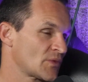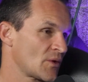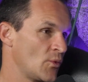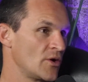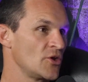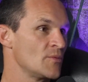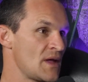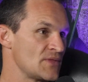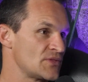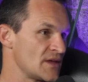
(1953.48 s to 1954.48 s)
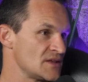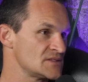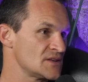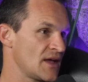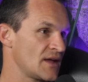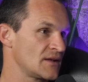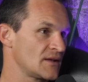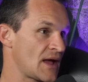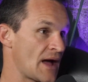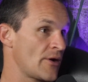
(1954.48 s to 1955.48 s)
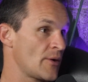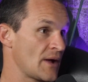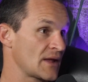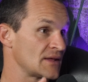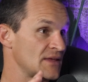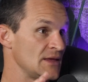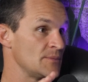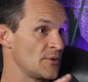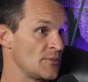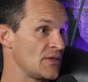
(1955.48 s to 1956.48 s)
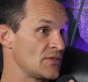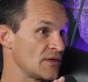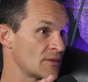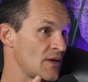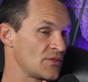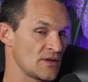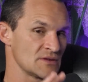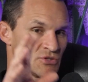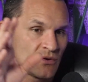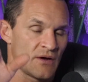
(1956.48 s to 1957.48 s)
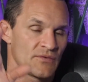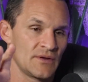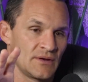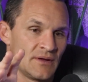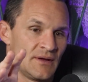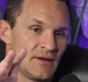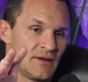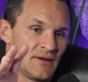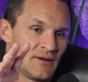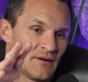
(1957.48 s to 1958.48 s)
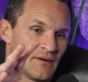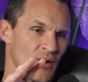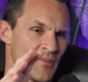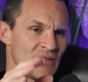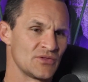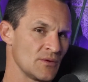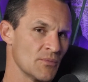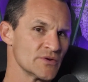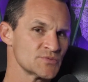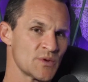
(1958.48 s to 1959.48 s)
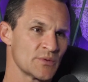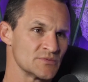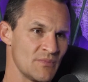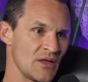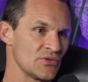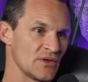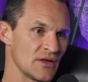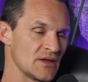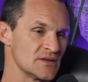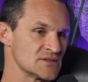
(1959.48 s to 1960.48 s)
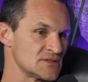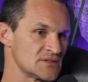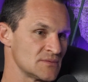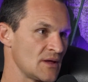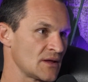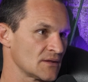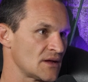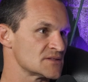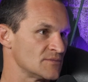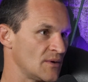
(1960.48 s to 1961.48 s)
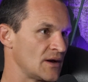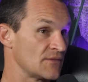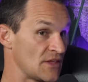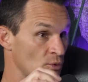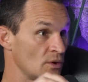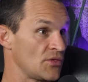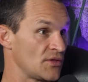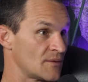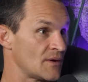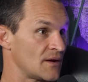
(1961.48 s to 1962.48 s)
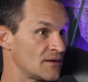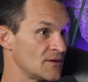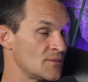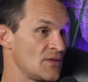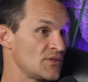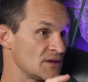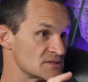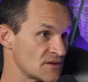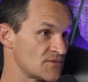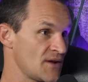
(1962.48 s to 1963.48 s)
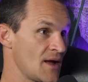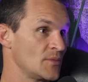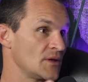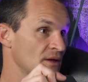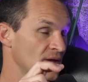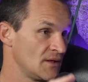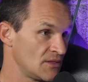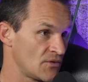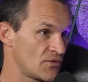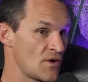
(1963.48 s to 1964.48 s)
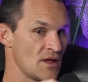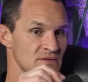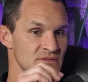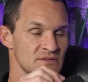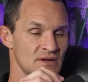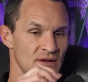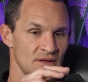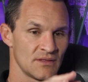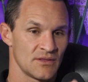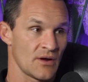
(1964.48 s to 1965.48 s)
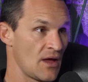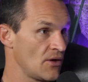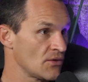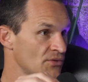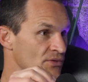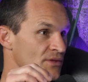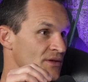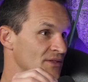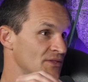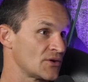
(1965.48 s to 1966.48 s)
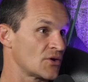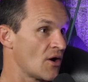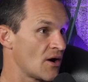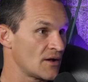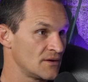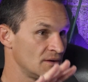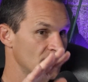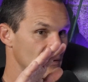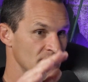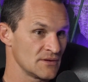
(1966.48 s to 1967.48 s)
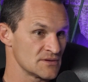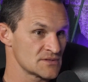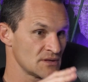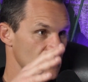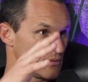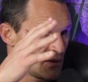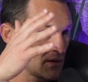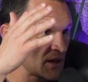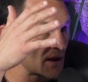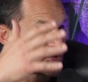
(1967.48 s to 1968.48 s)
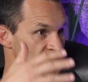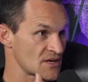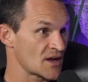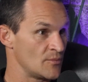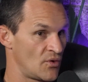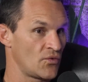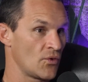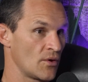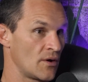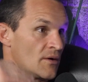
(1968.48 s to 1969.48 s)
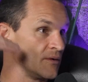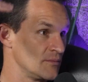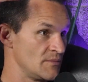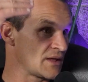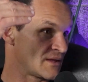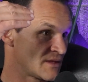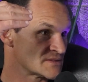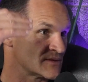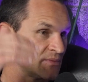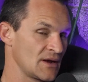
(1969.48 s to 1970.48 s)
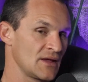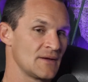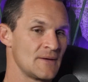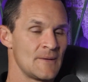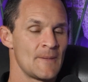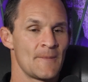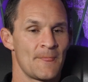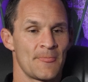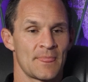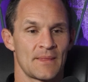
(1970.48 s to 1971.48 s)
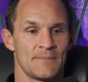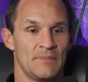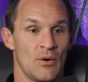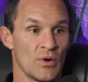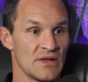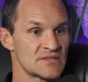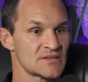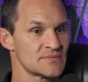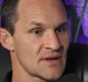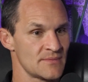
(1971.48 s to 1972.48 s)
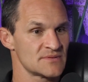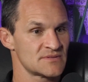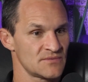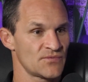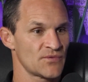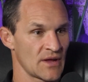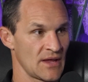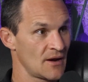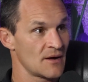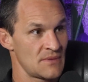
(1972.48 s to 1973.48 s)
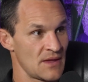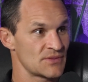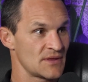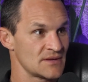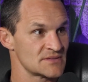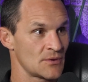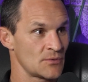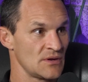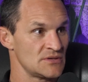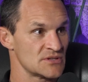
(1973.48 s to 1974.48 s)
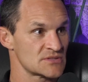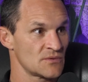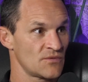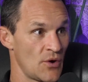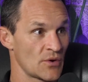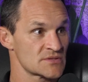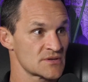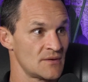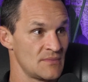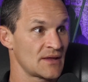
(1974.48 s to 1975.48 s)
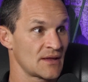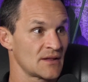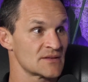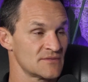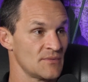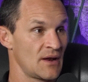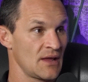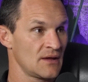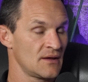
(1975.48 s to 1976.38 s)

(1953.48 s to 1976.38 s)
What are your main things and how am I going to keep the main things? Too often our main thing, most people's main thing isn't to make lots of money. If they really think about it, their main thing is their family, their friends, their health, their God. There's a lot of things that come before making lots of money, but we sometimes forget our main things and we just focus on making lots of money.